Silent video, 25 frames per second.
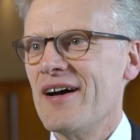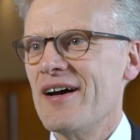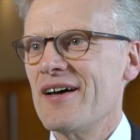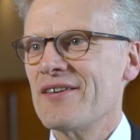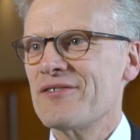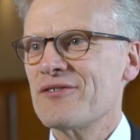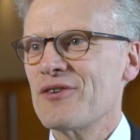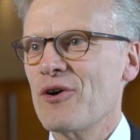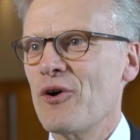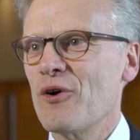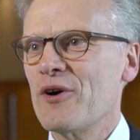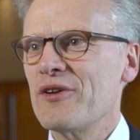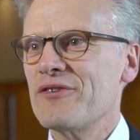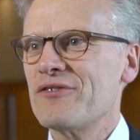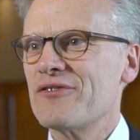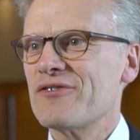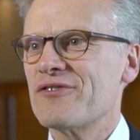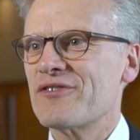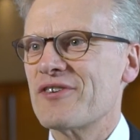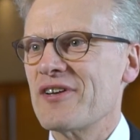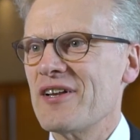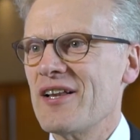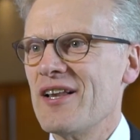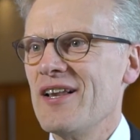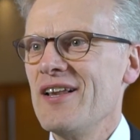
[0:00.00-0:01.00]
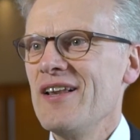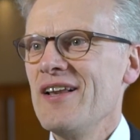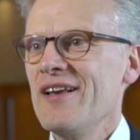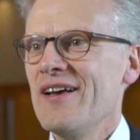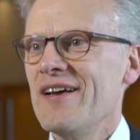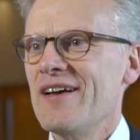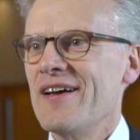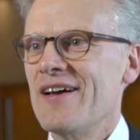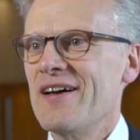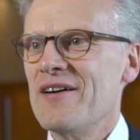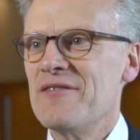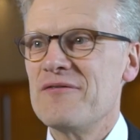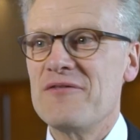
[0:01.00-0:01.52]
So it's still
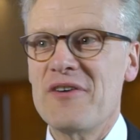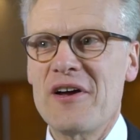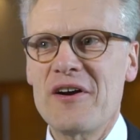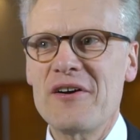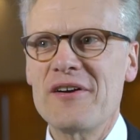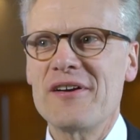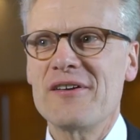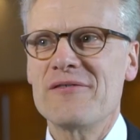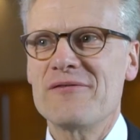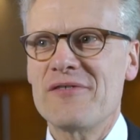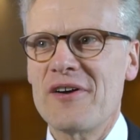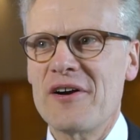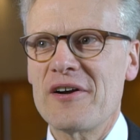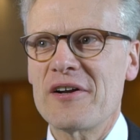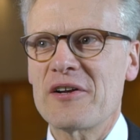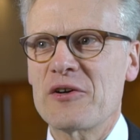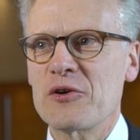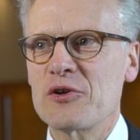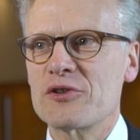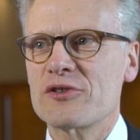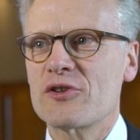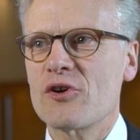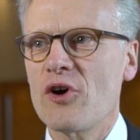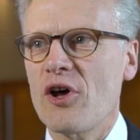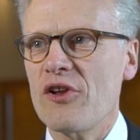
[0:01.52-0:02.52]
a very, very good